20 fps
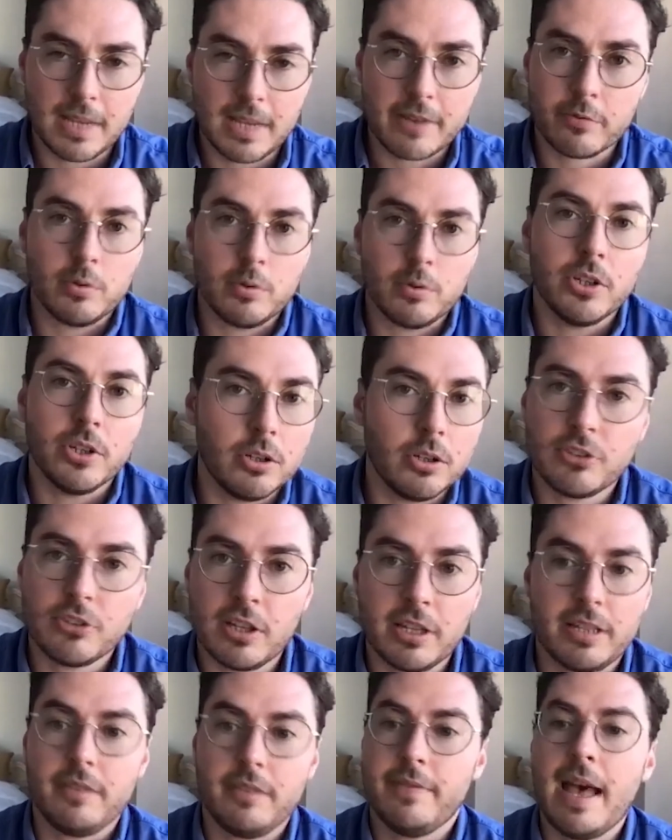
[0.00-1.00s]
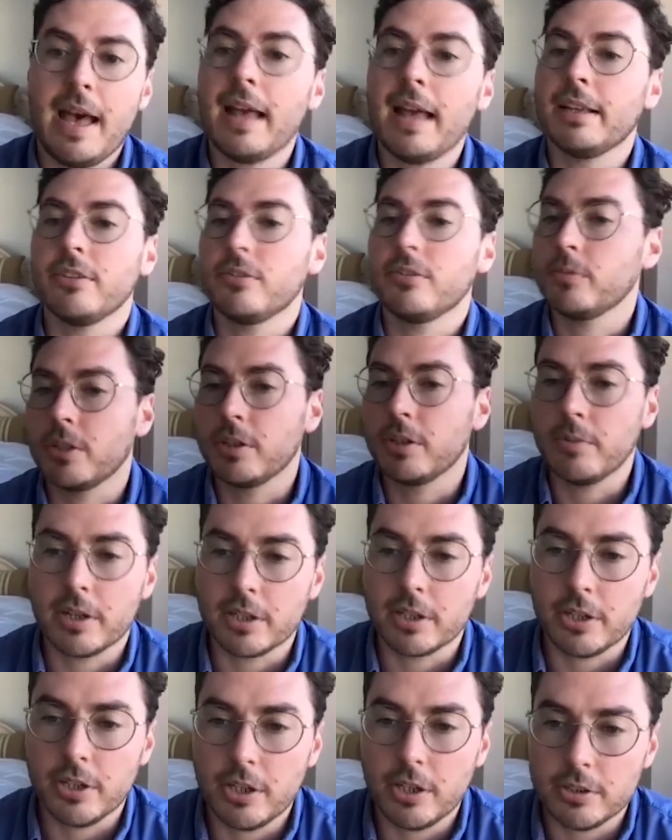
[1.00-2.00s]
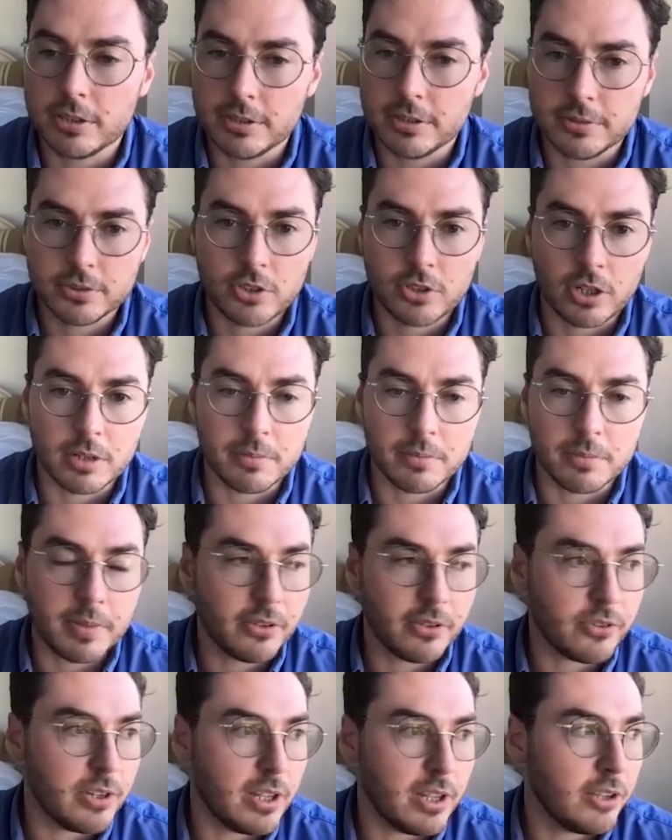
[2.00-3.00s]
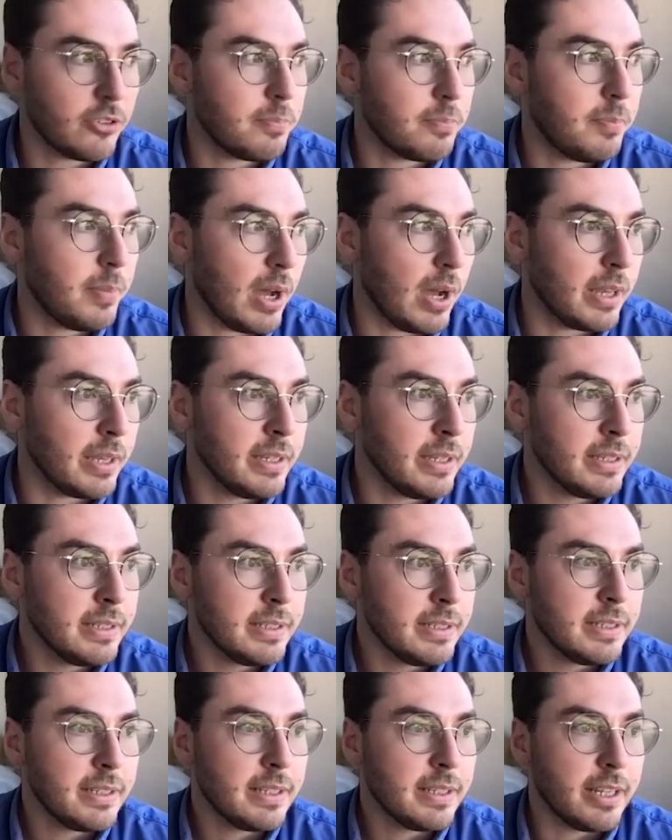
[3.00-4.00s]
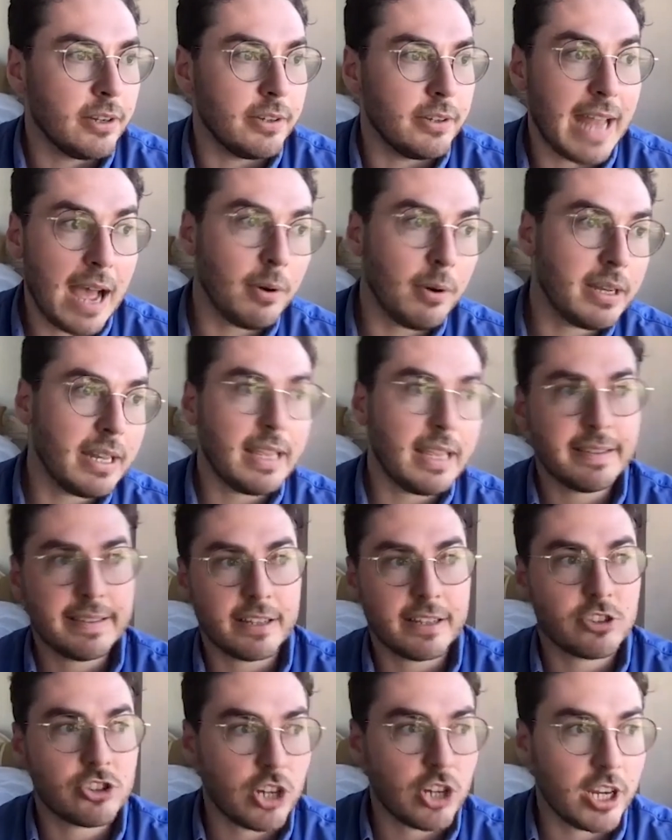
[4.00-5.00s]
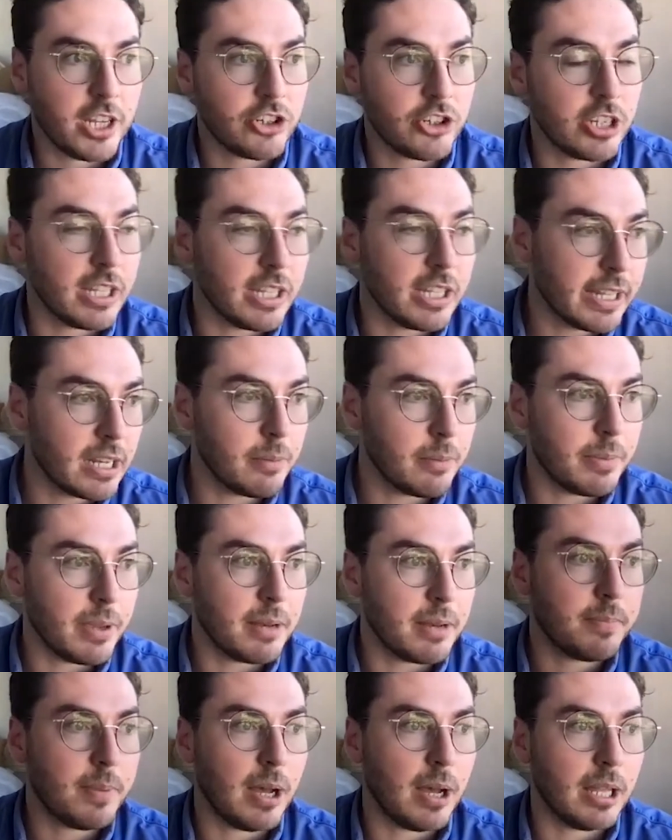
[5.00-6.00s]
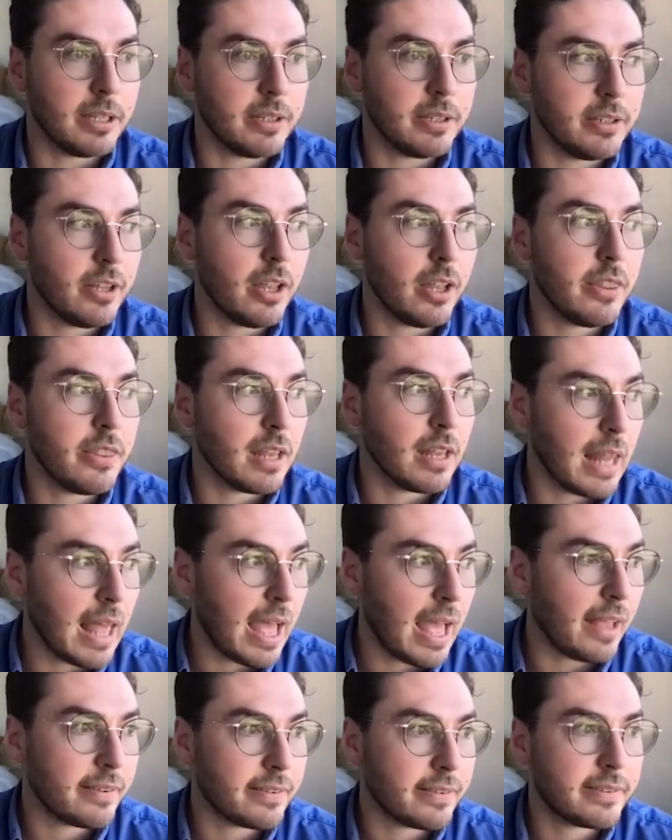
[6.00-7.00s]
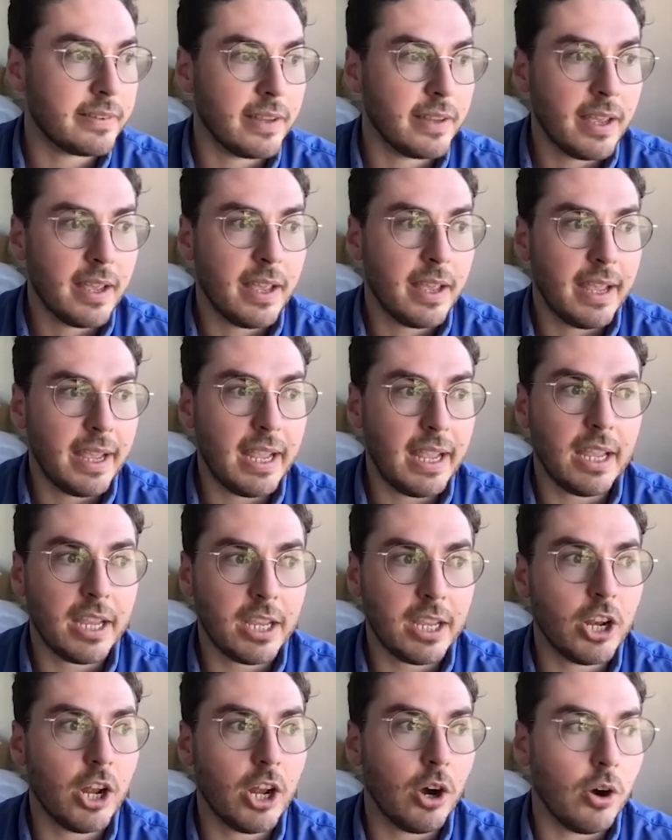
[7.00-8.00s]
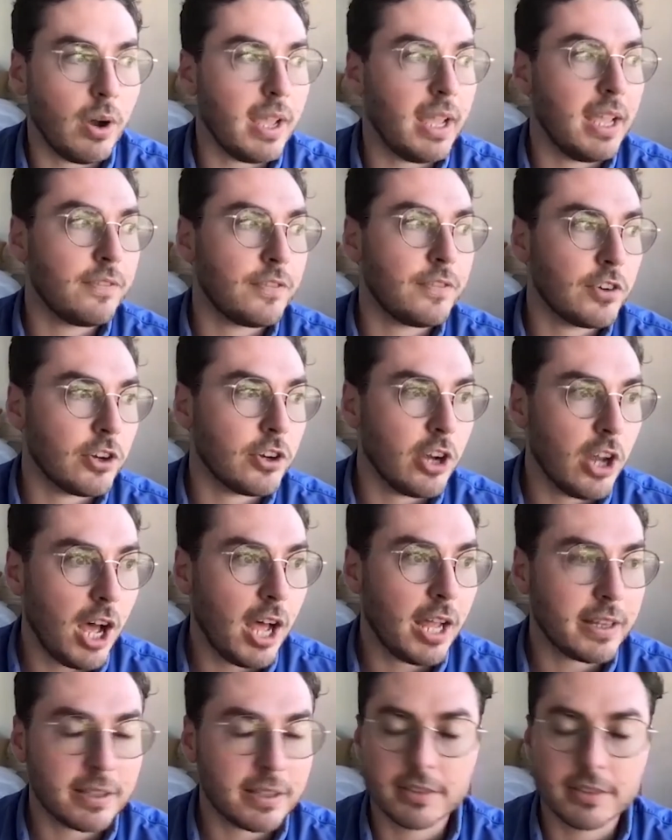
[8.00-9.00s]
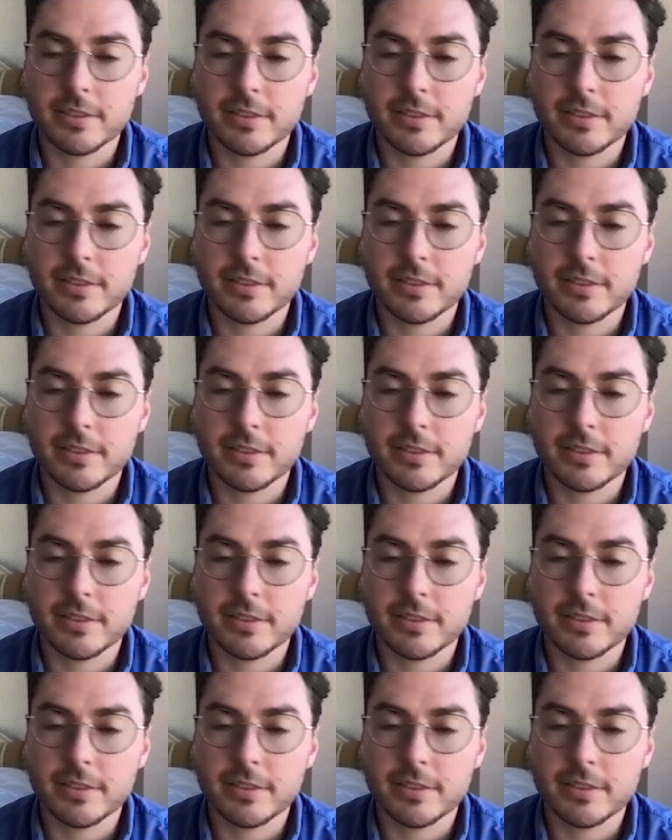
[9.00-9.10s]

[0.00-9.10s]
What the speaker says: everyone knows Silicon Valley is where you want to go to start a business. But nowadays that's changing a little bit. But nonetheless, if you're not